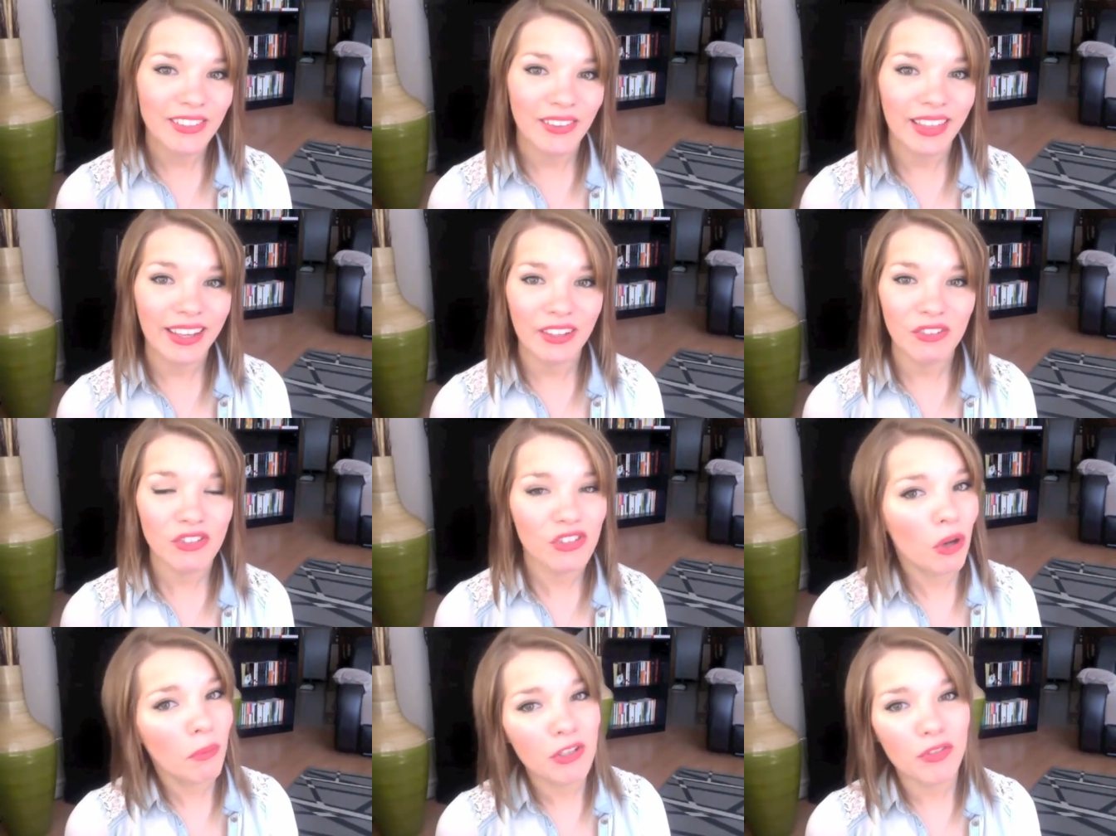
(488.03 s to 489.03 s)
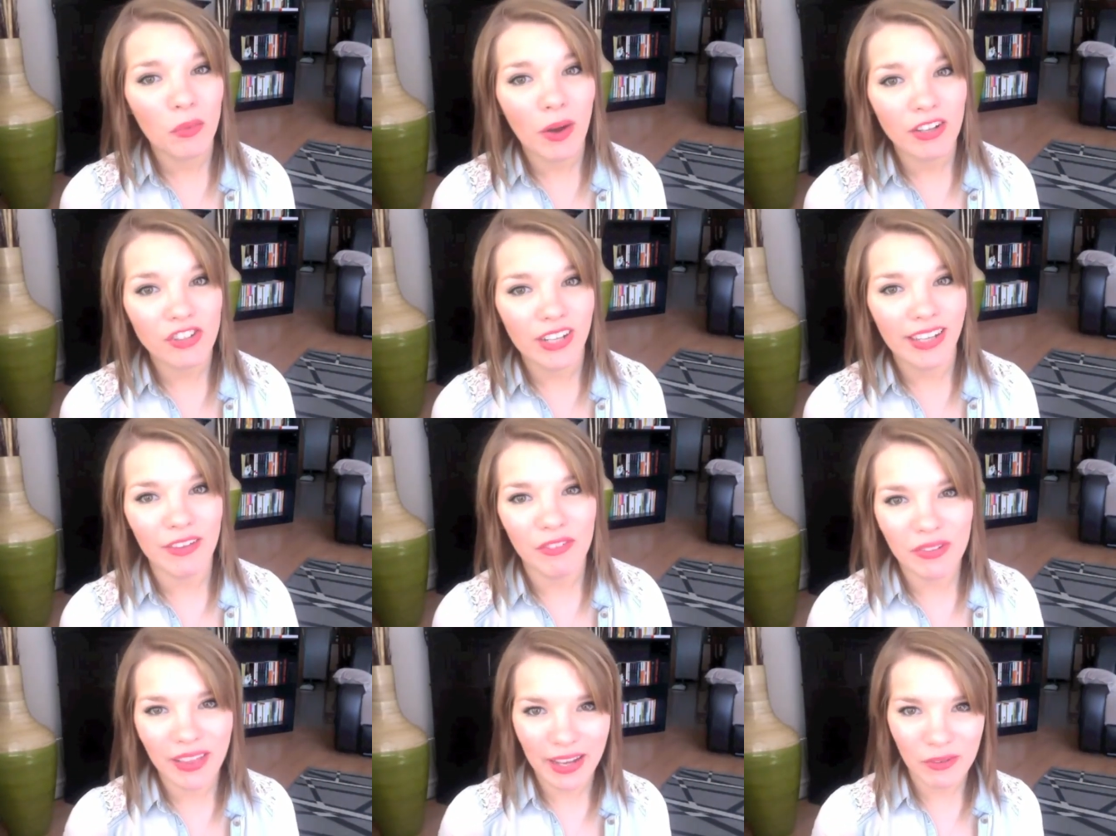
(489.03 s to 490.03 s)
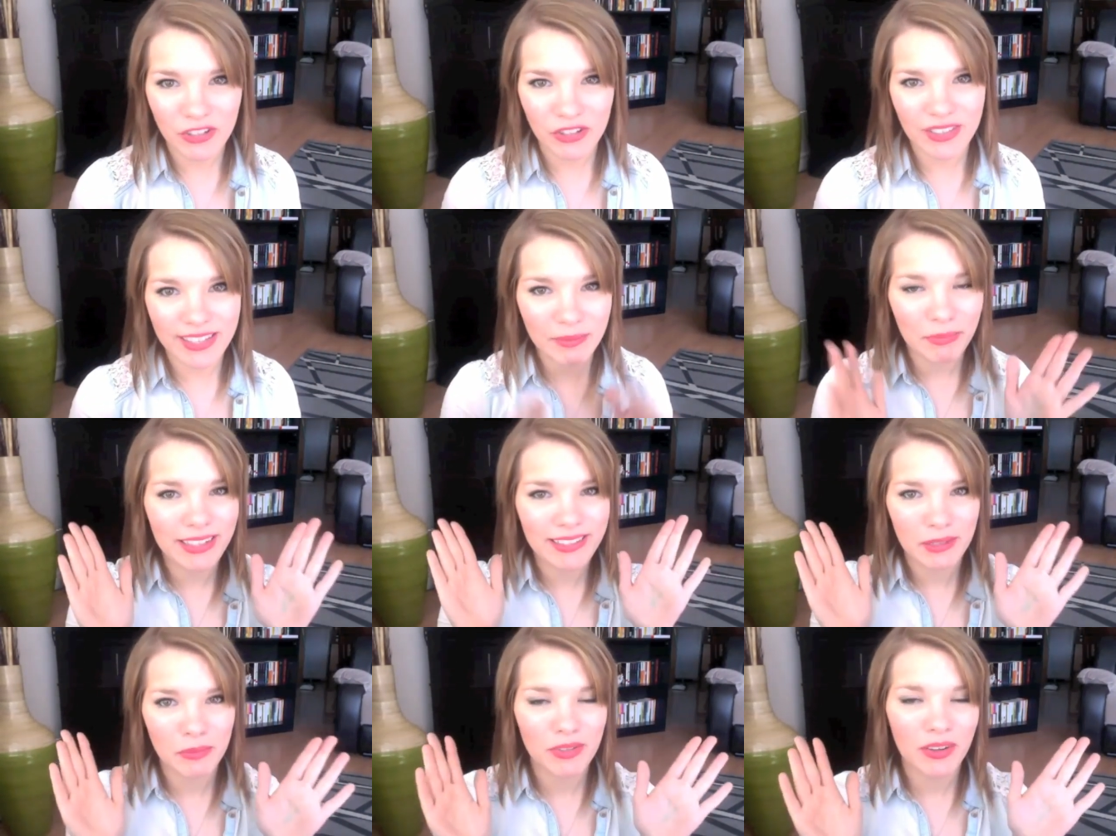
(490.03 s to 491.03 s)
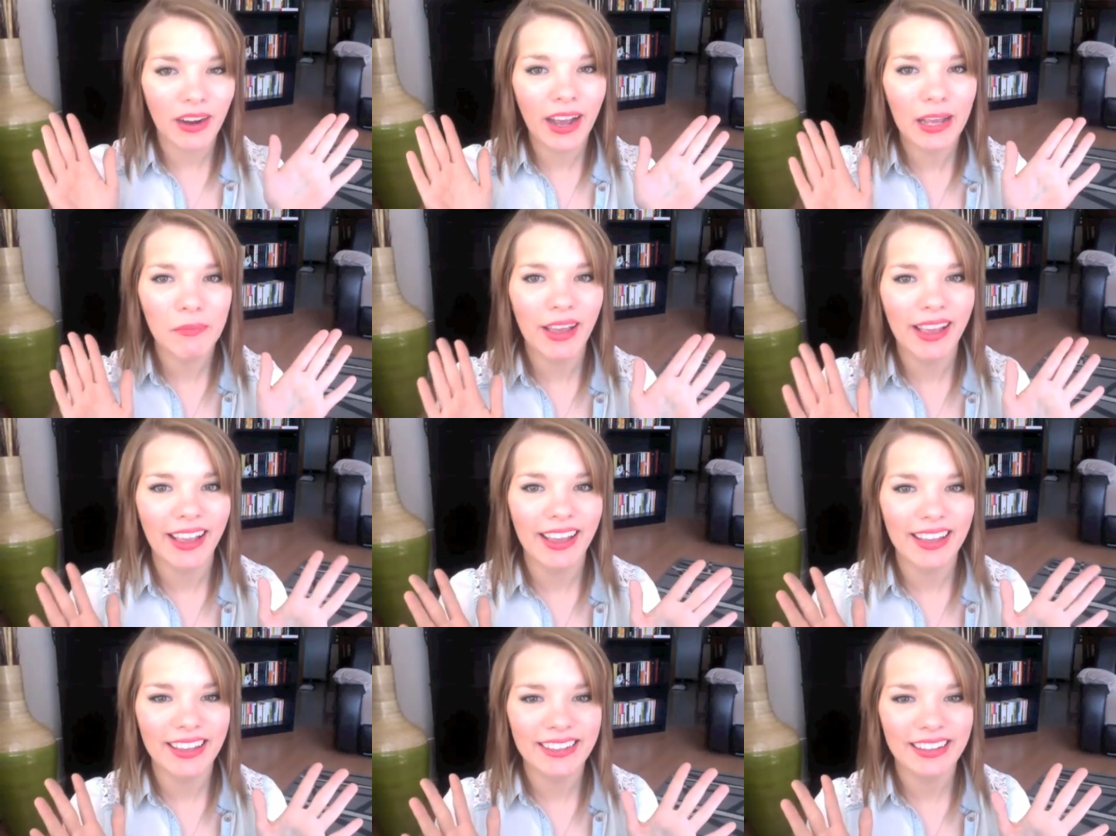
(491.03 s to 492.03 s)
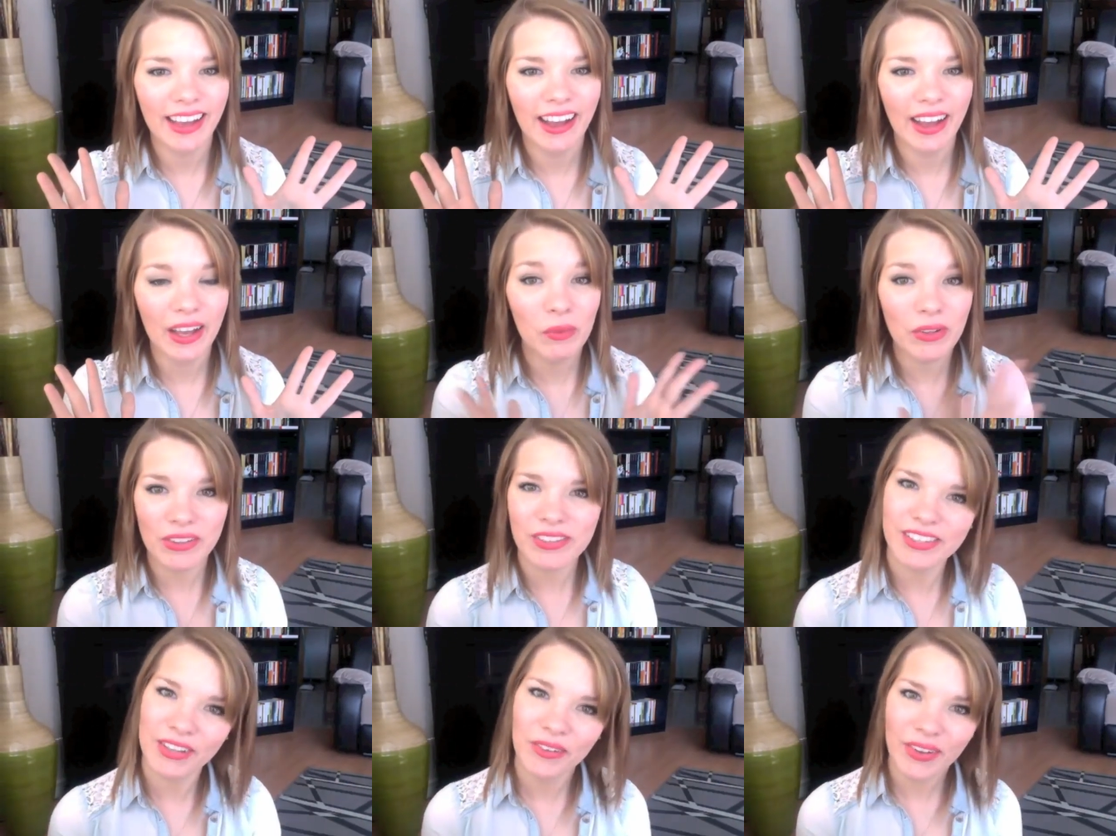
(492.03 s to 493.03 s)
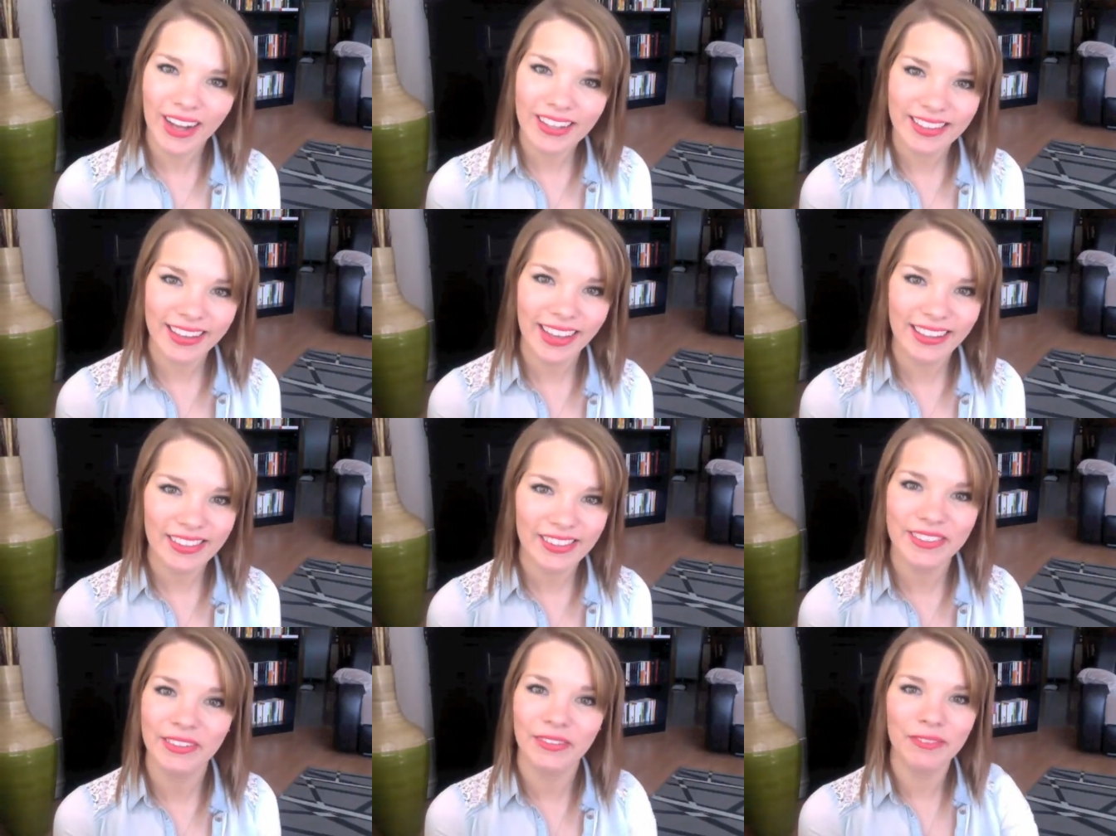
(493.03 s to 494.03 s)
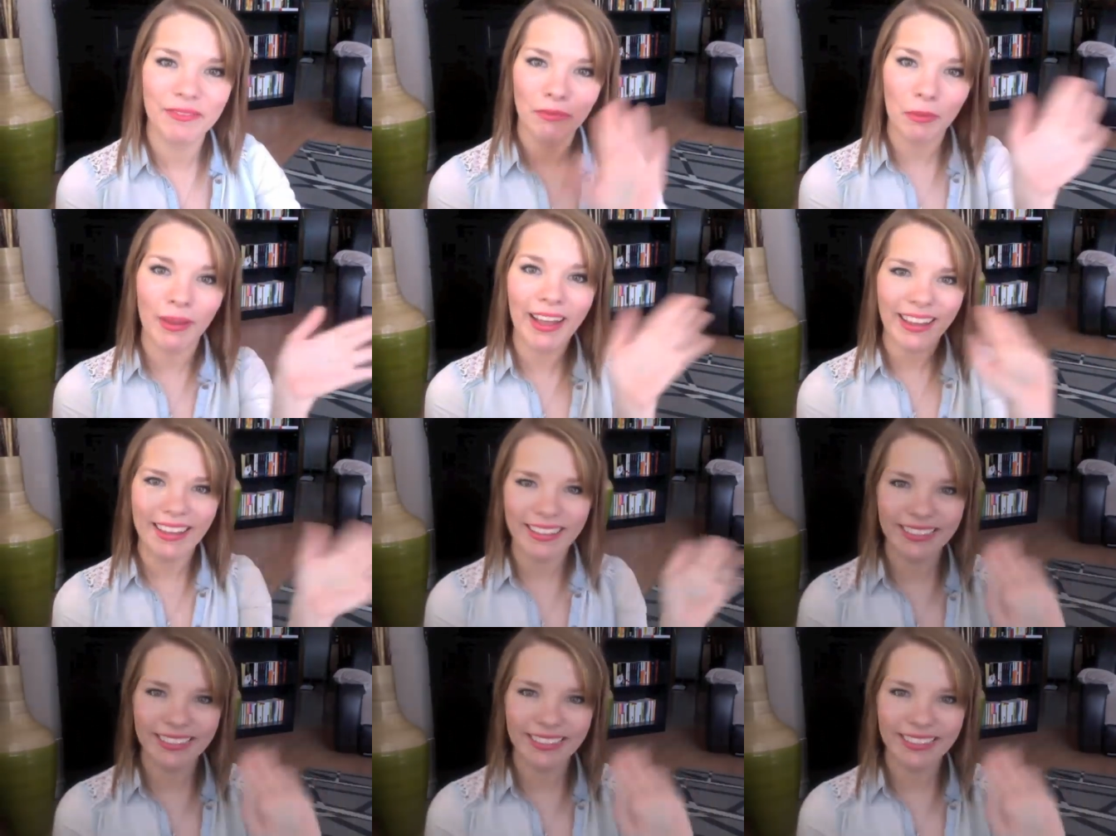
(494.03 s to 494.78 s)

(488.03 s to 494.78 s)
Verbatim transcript: So thank you so much for watching. If you like what you see, please subscribe, and I will see you guys again soon. Bye!